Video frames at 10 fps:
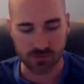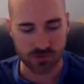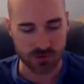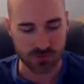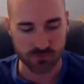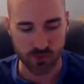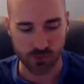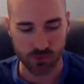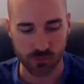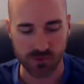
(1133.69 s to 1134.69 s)
you can
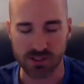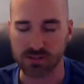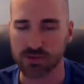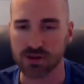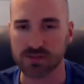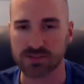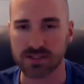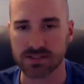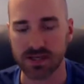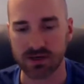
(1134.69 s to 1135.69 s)
follow up with an email that
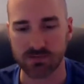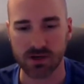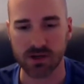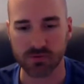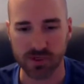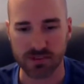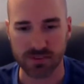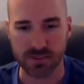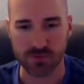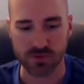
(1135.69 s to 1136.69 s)
says, hey, I've been authorized to
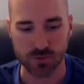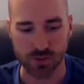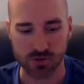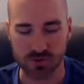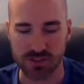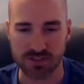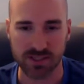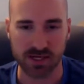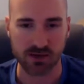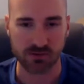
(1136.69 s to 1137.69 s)
give you a special
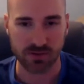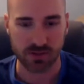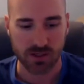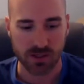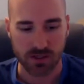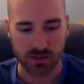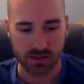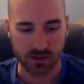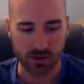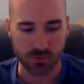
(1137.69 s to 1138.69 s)
discount.
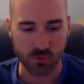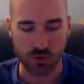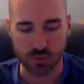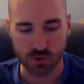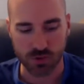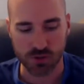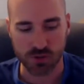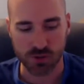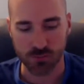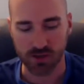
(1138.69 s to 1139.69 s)
Which one are you
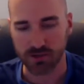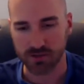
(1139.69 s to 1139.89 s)
going to buy?